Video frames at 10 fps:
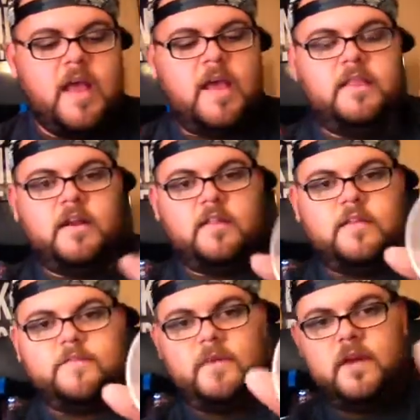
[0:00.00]
and then
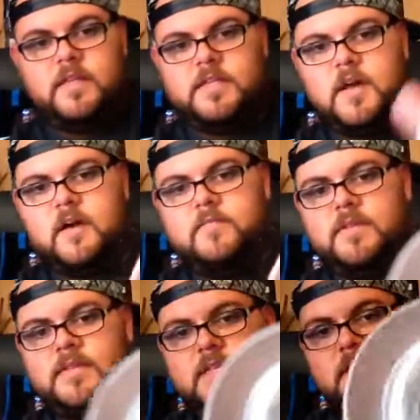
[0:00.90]
on the top,
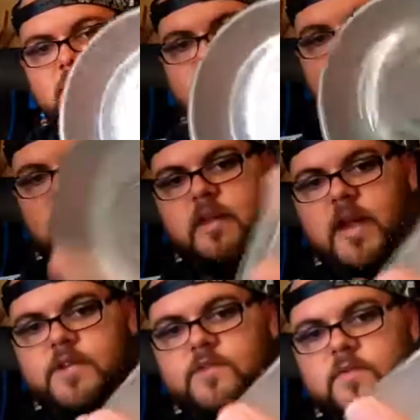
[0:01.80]
this is a
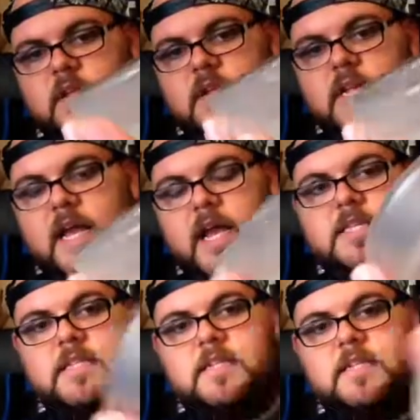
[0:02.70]
glass